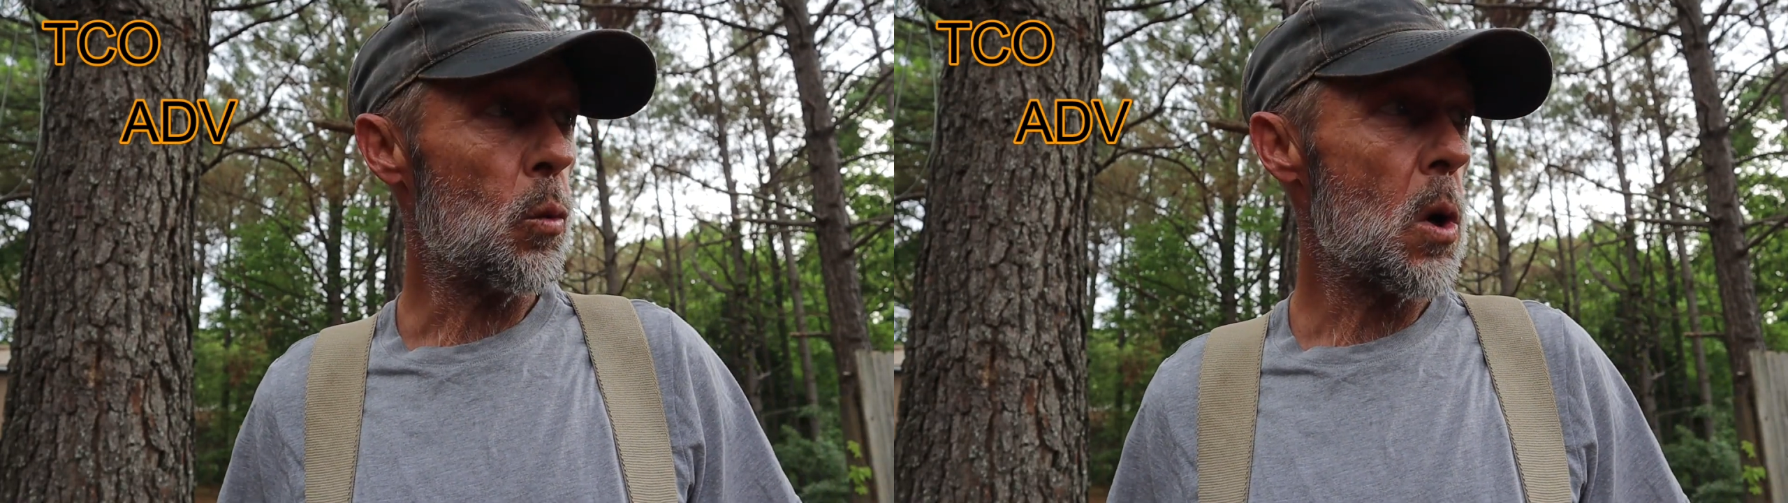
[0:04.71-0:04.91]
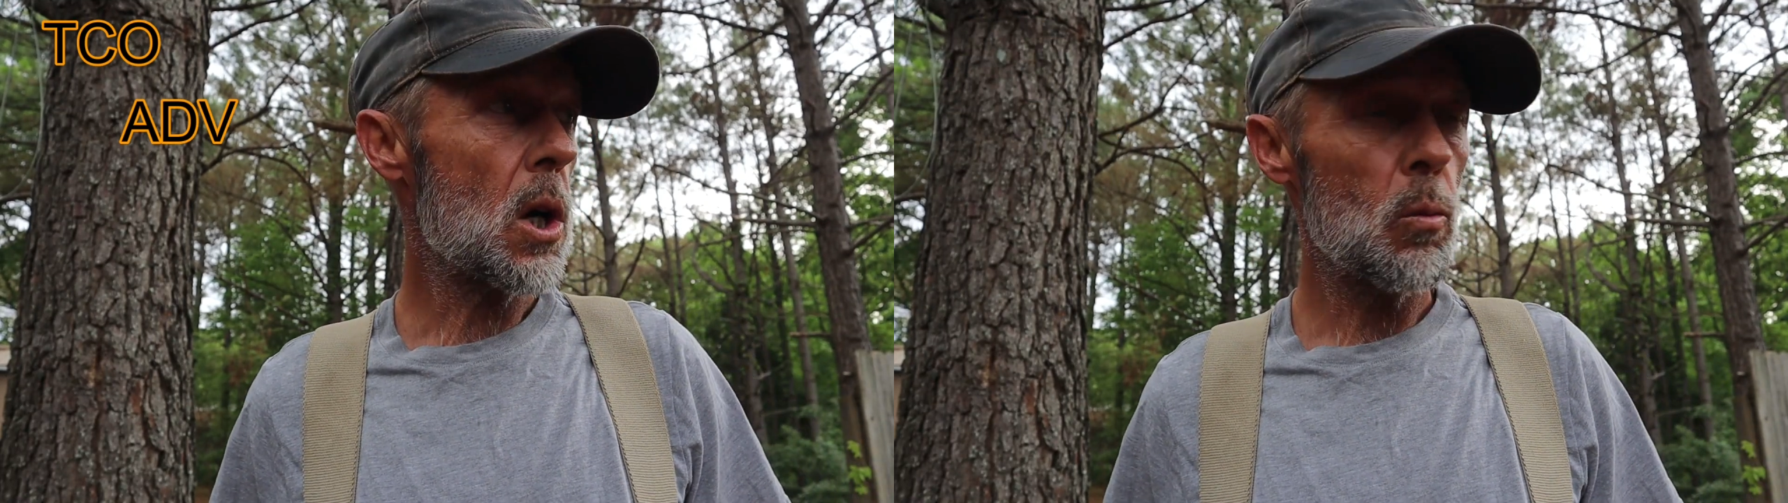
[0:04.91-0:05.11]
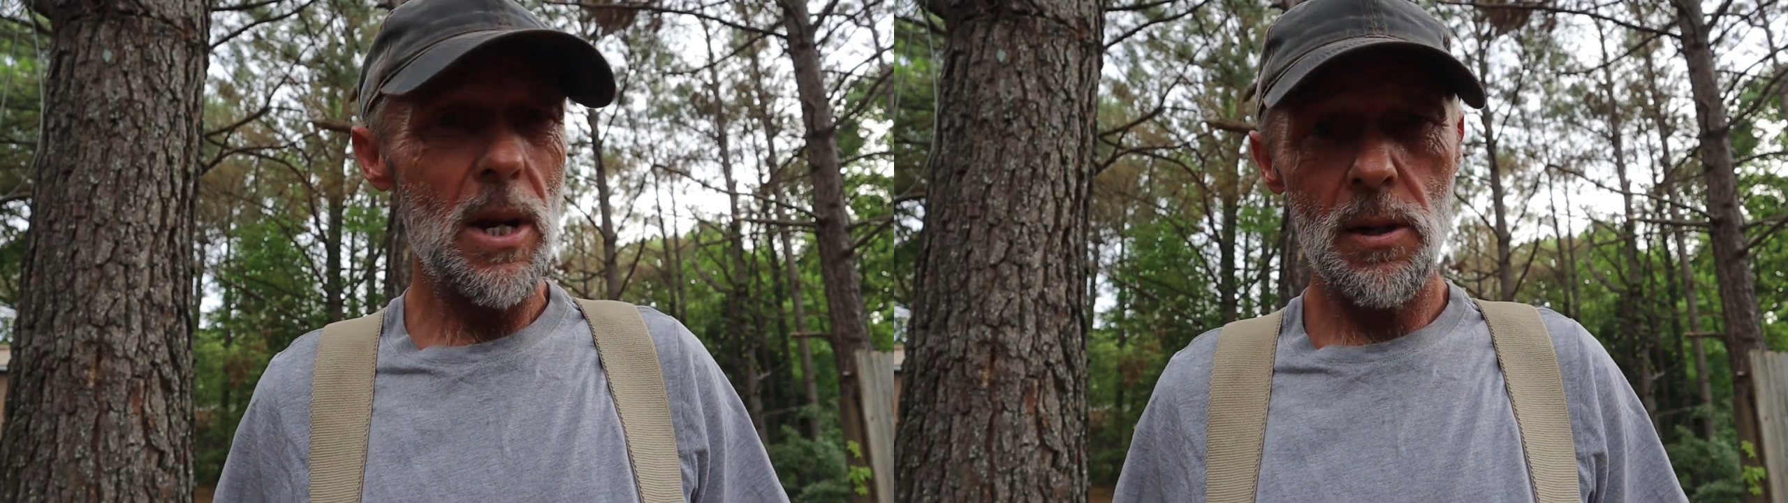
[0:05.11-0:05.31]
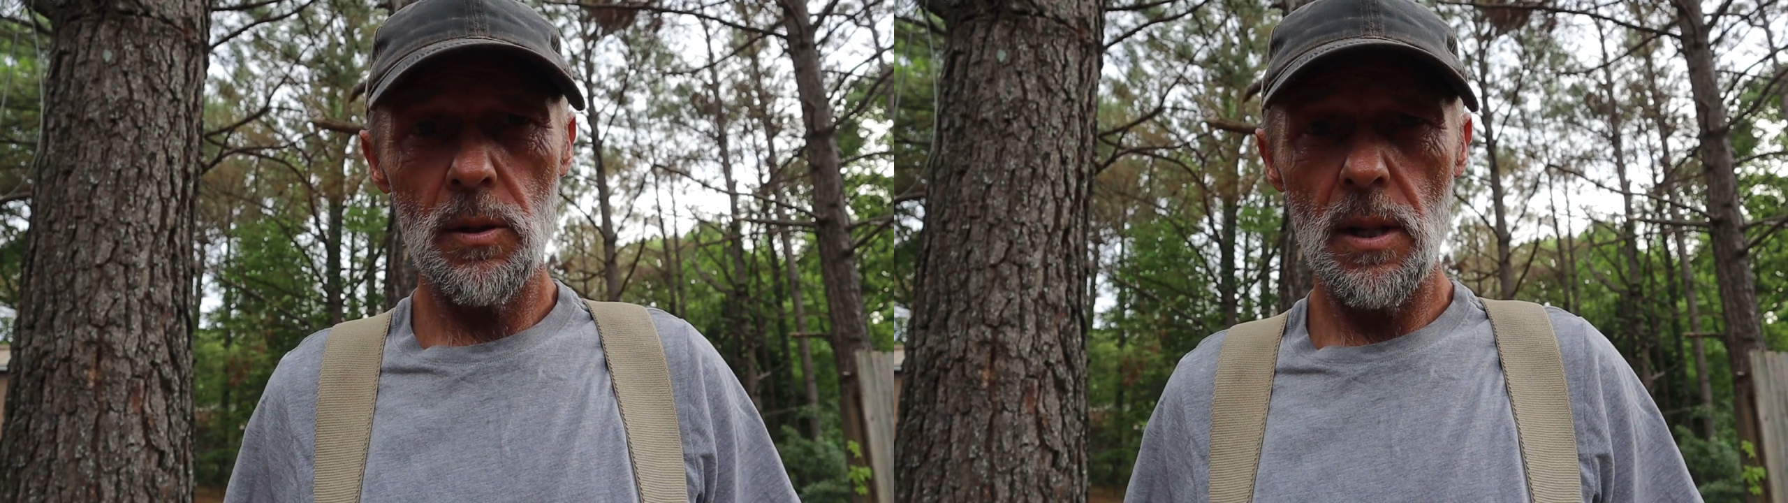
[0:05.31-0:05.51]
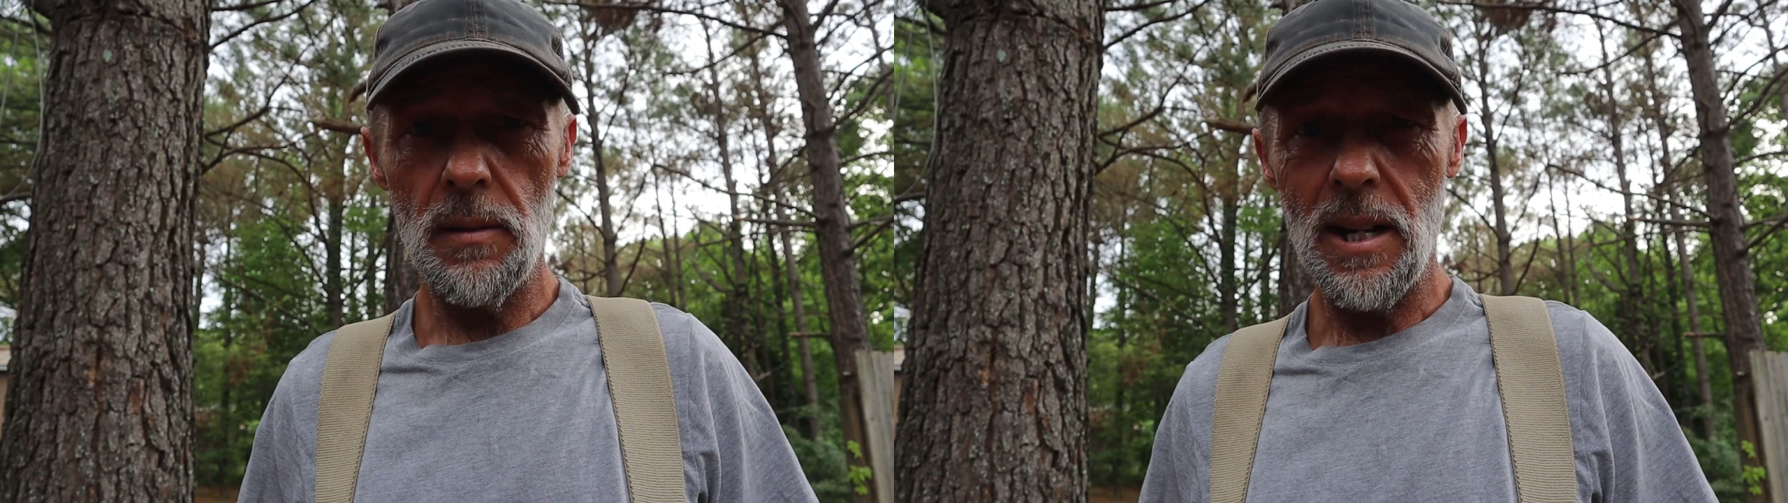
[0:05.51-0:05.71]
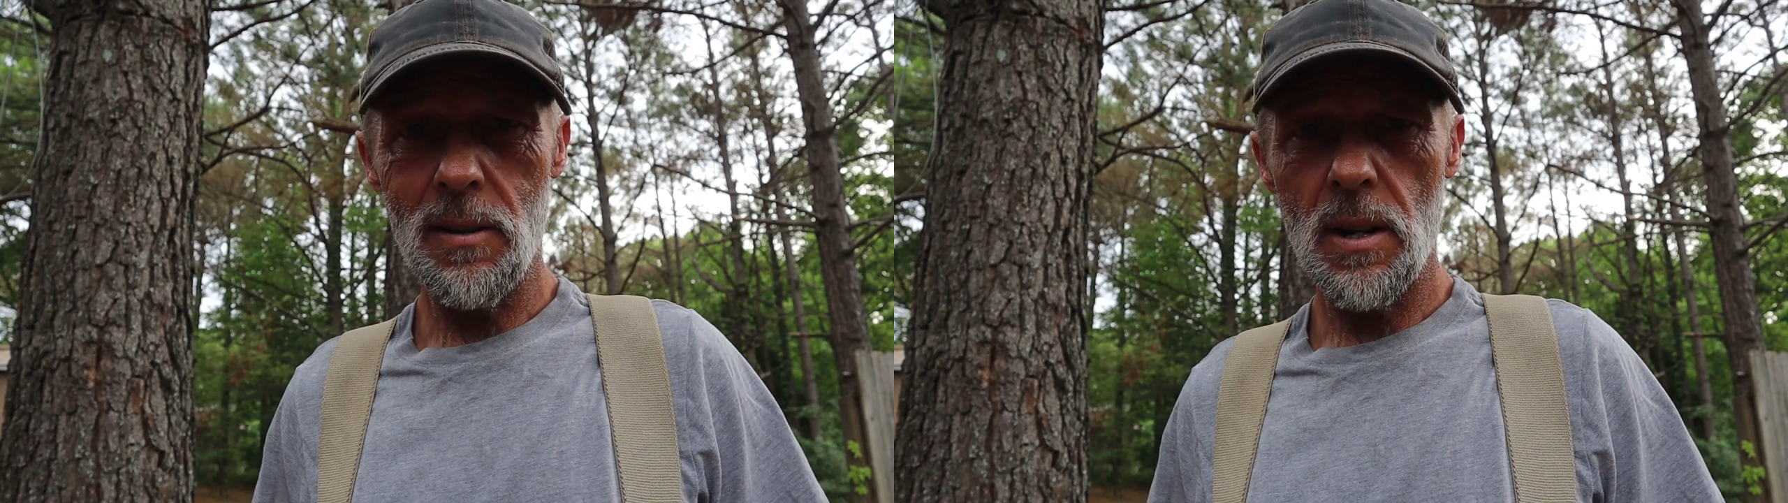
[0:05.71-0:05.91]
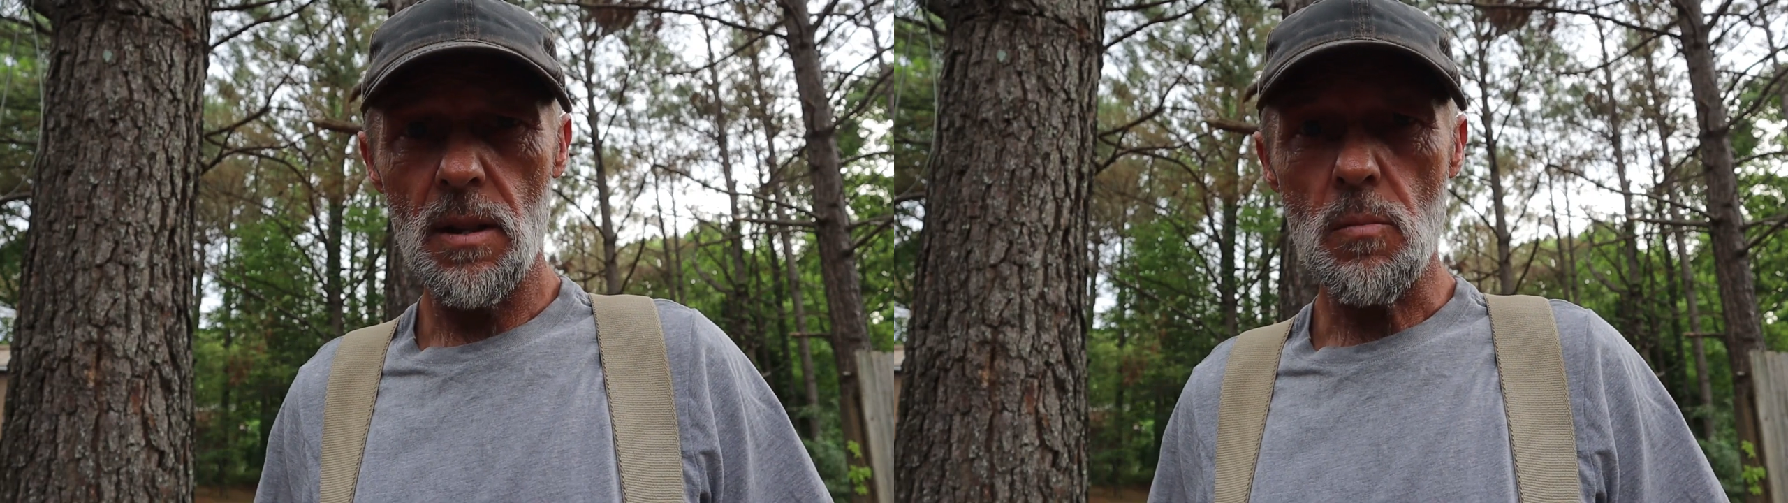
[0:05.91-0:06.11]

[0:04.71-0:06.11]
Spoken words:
walk around the area,